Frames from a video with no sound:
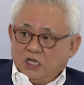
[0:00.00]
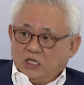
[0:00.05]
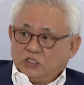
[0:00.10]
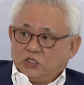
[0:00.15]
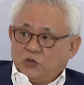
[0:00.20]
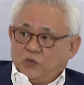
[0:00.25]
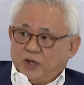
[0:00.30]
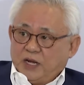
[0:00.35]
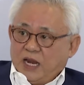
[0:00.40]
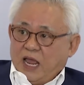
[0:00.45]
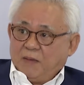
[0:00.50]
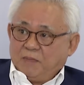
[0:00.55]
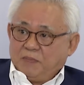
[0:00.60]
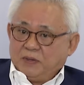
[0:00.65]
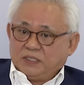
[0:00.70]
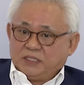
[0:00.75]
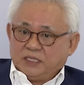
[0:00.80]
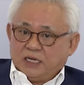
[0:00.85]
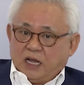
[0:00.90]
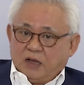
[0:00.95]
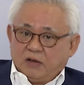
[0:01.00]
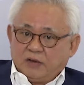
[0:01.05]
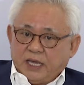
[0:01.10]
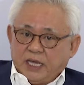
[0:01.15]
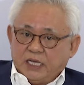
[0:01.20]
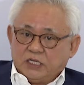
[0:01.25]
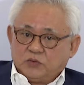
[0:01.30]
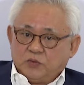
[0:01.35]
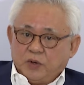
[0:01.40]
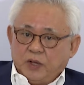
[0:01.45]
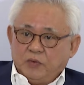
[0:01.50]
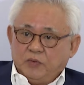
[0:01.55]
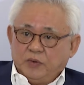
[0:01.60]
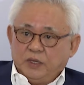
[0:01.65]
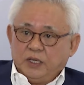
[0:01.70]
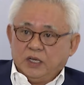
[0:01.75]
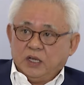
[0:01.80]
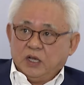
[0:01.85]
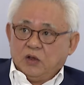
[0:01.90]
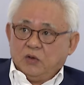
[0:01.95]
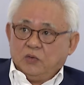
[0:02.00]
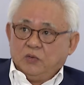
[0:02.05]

So what happens in our case where we,